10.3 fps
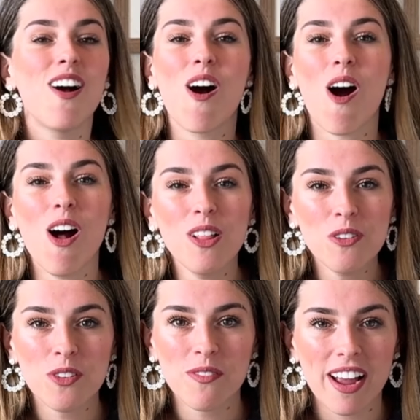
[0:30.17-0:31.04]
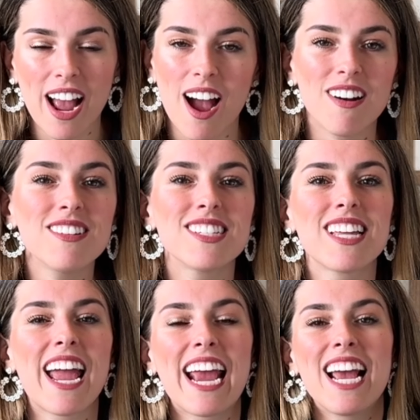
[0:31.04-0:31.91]
all over my house,
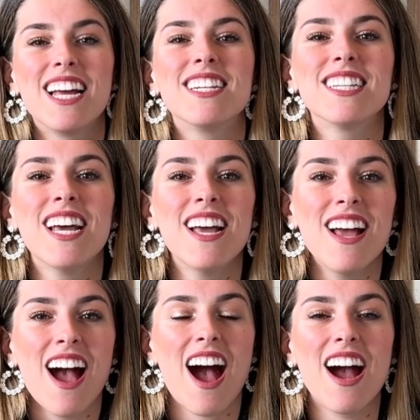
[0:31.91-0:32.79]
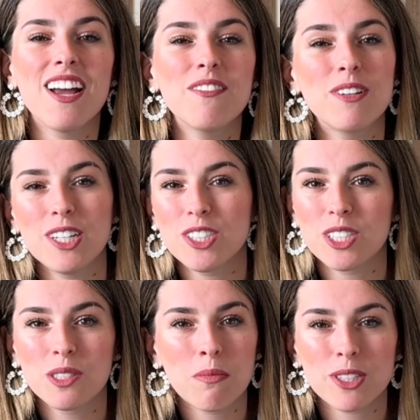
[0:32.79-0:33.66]
and I wish
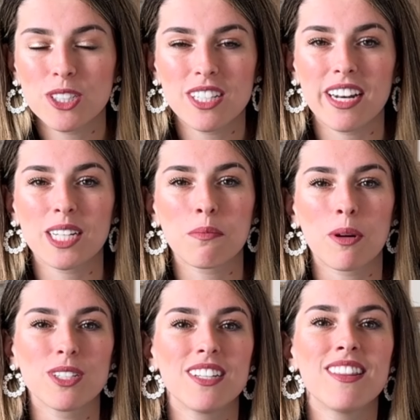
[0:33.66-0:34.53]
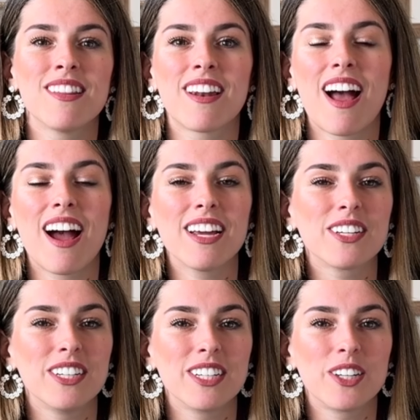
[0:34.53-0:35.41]
as much as the next person that I
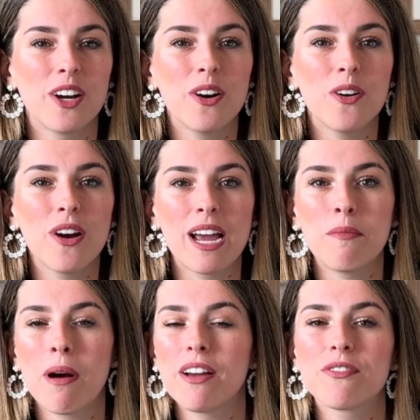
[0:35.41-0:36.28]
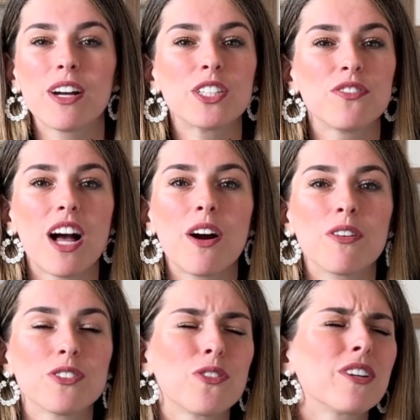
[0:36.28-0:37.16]
could go and buy fresh
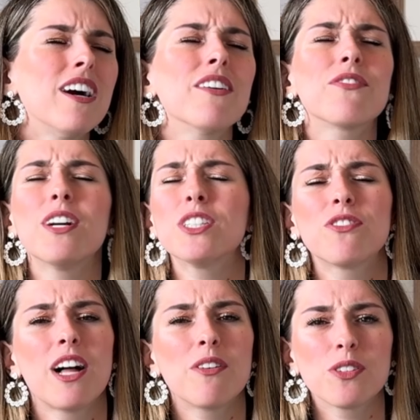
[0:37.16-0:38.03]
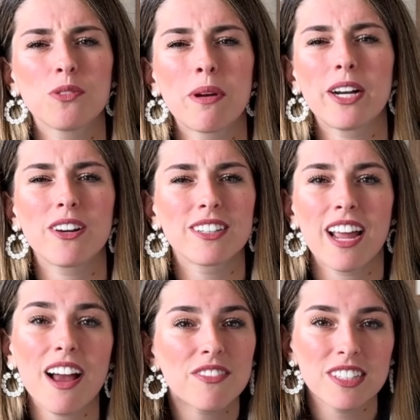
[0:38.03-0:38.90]
flowers or cut fresh flowers from my garden
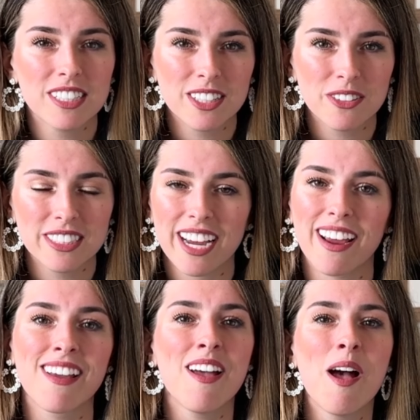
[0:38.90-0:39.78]
every single day.